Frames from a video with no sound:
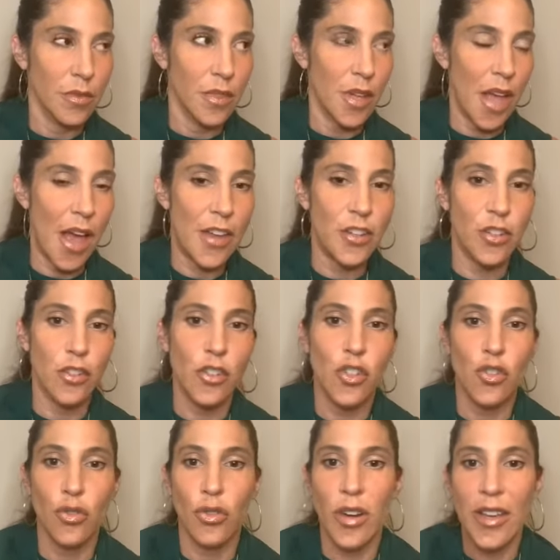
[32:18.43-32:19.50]
and you're
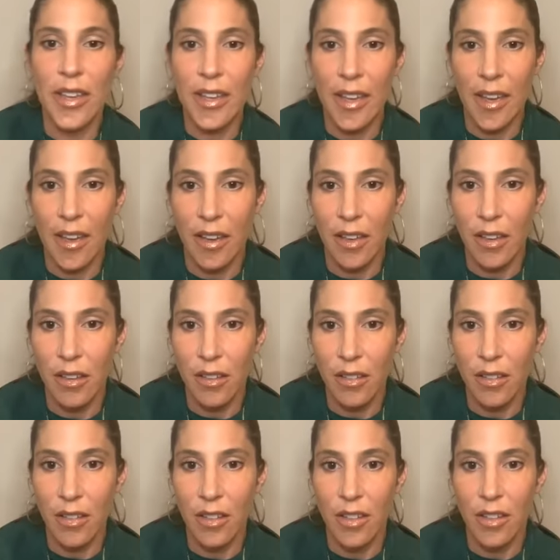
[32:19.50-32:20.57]
drinking,
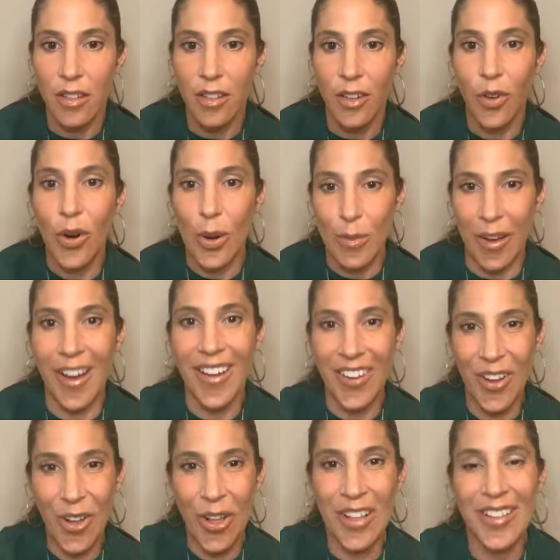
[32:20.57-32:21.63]
or a
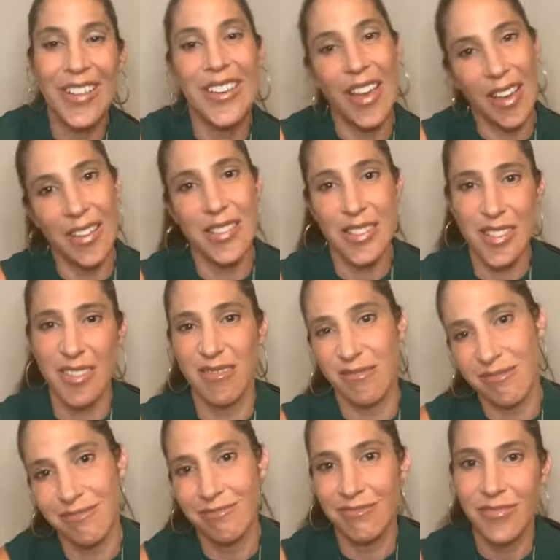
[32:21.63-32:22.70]
bottle, yes,
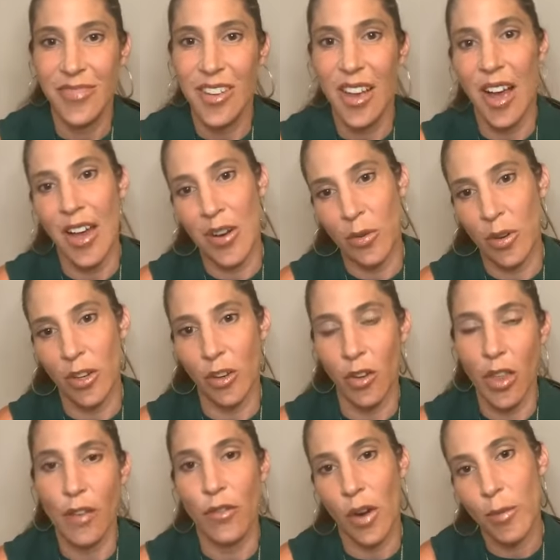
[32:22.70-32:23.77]
I didn't want to go
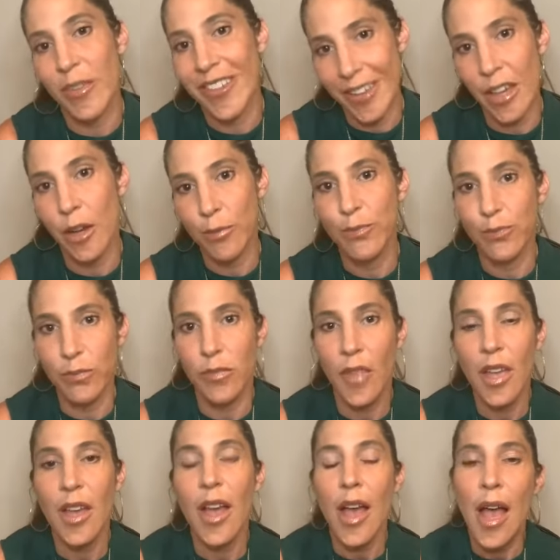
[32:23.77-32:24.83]
that far, but yep,
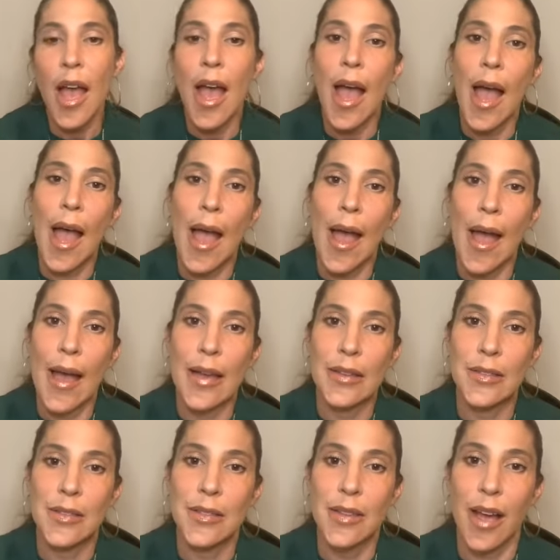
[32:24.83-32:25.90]

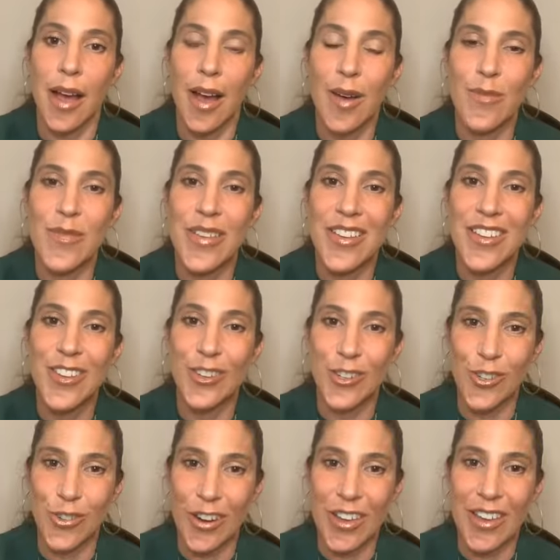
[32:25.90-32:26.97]
and you're
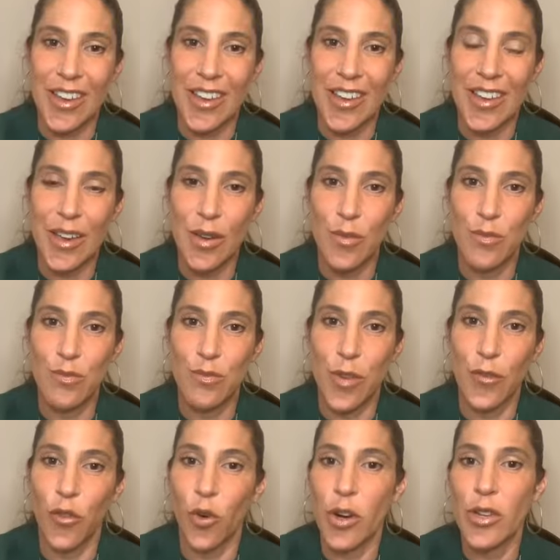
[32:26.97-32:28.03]
drinking
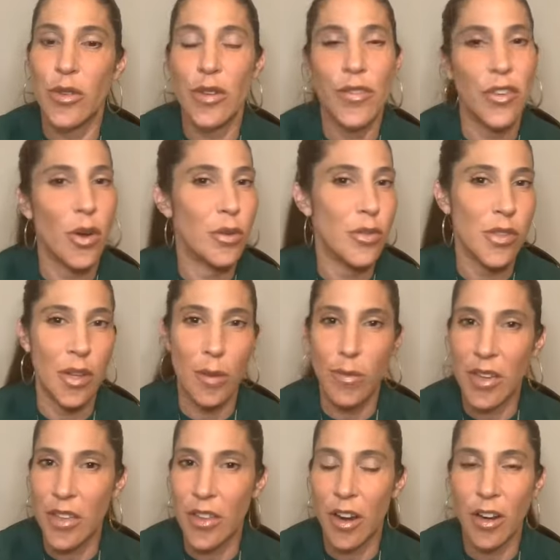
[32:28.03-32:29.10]
before you even know who's going to
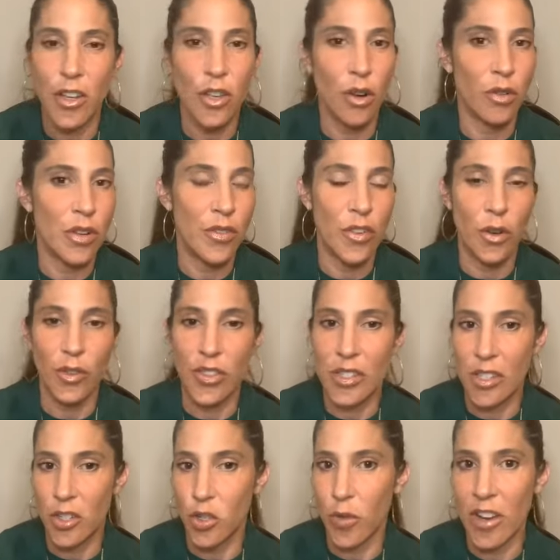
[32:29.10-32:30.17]
be there, you don't even know what the
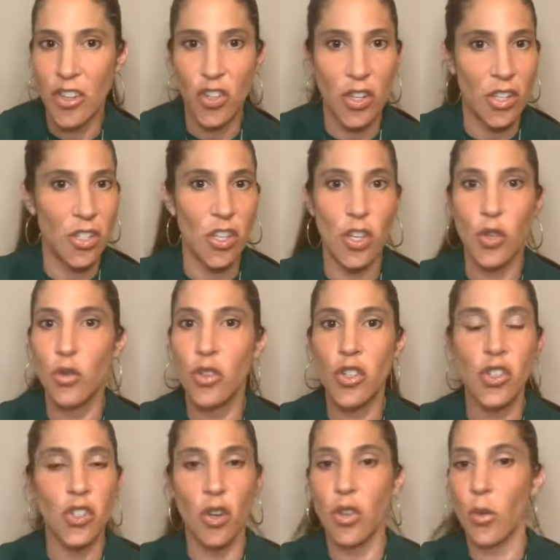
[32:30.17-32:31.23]
situation is, you
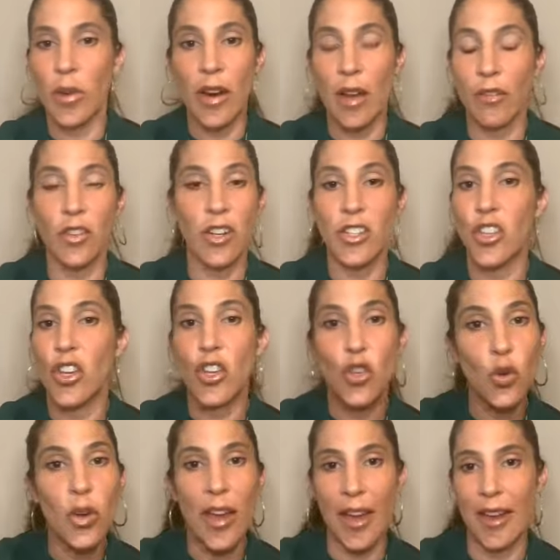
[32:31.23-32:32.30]
just know that whatever it is,
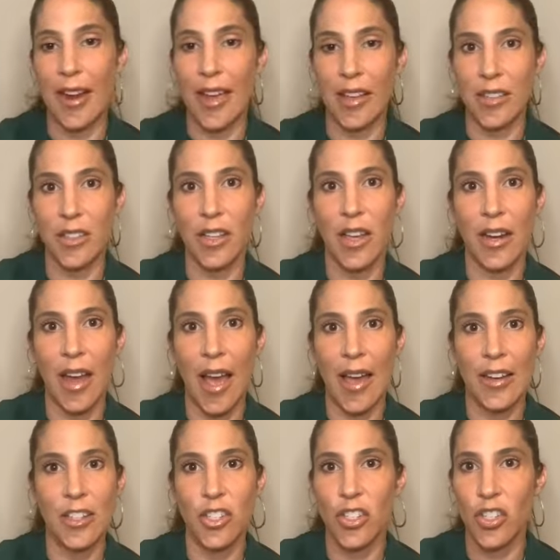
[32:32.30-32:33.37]
you can't handle it,
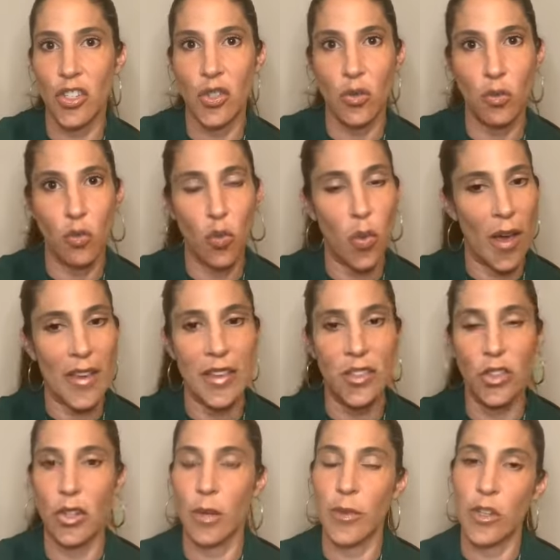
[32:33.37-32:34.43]
and it's just way
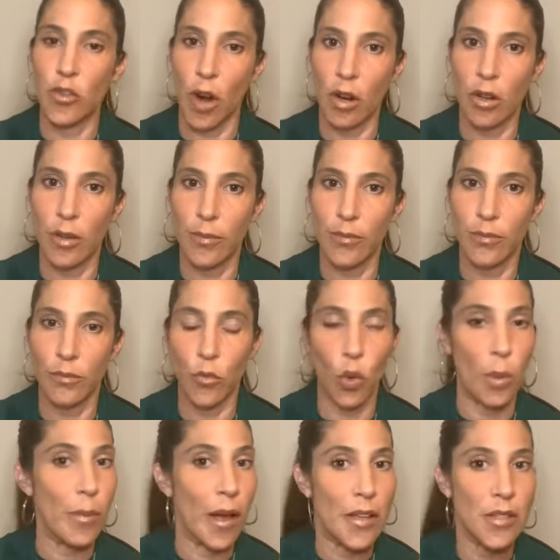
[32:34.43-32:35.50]
easier to be drunk
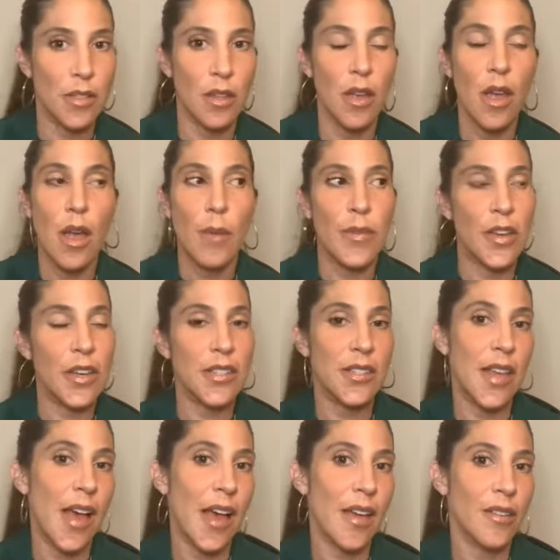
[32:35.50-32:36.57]
or buzzed, because
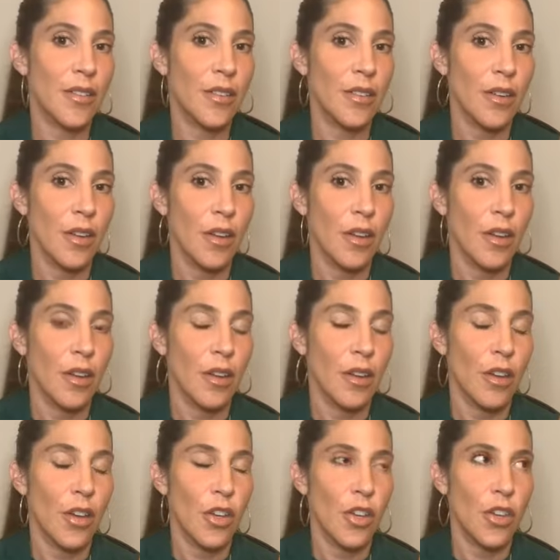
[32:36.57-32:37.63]
then
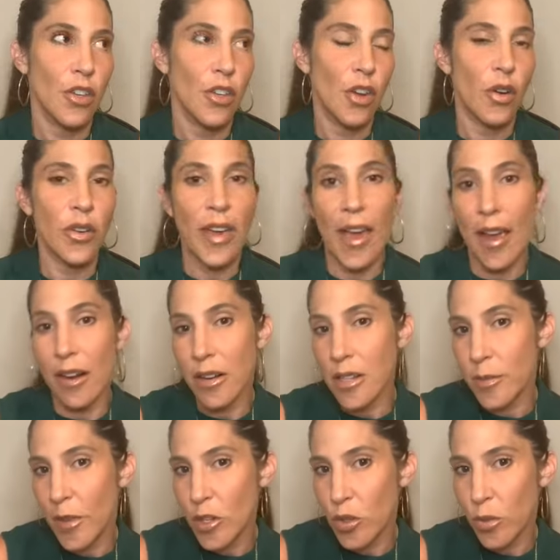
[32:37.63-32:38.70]
you don't care
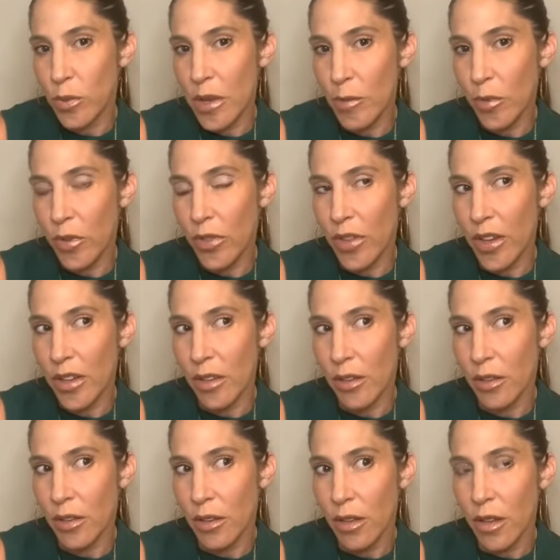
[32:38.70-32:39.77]
as much what people
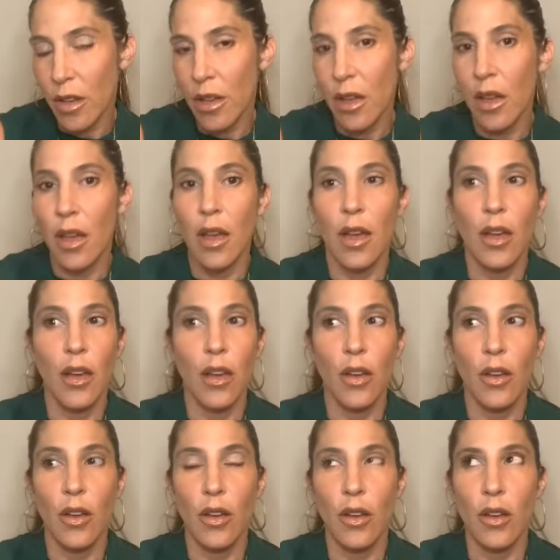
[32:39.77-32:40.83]
think,
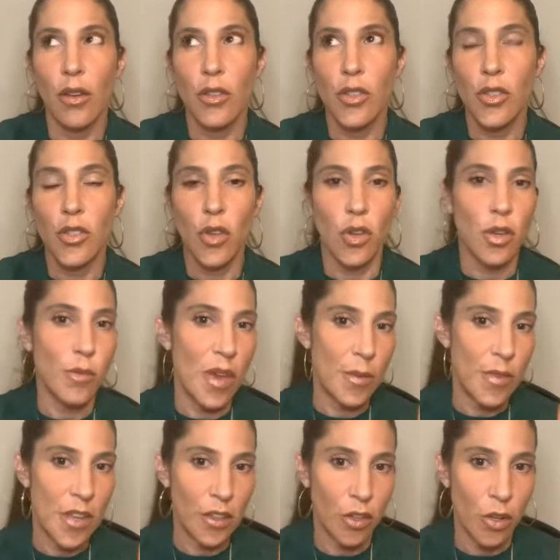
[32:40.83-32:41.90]
so you may
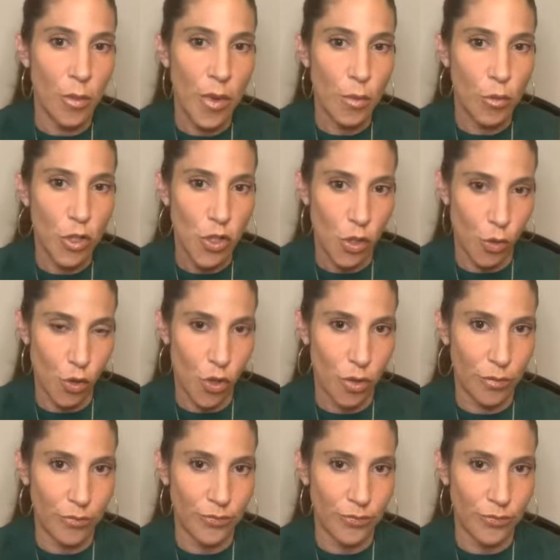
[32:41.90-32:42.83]
be a little bit more social.